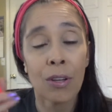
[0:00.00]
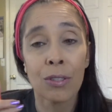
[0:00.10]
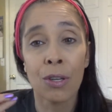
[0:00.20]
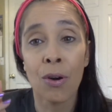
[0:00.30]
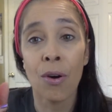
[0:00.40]

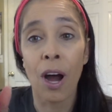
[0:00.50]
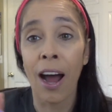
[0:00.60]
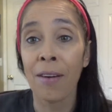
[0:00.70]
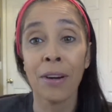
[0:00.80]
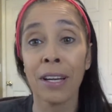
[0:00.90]
So
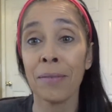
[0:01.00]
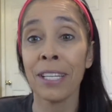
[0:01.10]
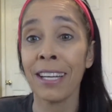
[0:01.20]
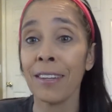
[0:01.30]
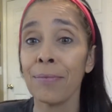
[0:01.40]
I
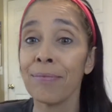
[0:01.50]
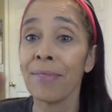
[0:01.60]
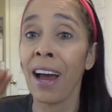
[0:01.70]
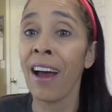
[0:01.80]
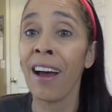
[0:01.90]
recommend it.
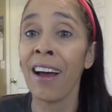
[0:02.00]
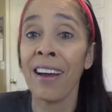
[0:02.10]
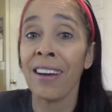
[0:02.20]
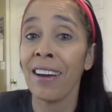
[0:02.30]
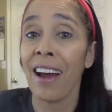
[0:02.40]

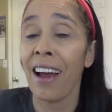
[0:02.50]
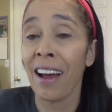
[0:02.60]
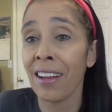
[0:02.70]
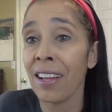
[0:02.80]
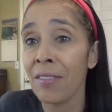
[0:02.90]
I
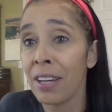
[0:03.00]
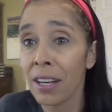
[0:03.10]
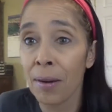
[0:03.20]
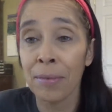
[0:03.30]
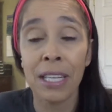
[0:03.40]
love it.
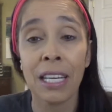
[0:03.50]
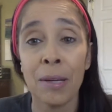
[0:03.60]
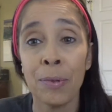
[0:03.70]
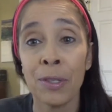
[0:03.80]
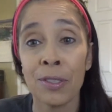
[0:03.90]
I'm going to
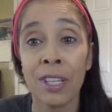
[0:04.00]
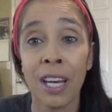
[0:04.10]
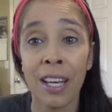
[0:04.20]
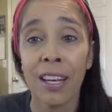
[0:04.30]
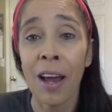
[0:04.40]
keep using
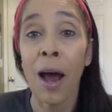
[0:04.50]
it.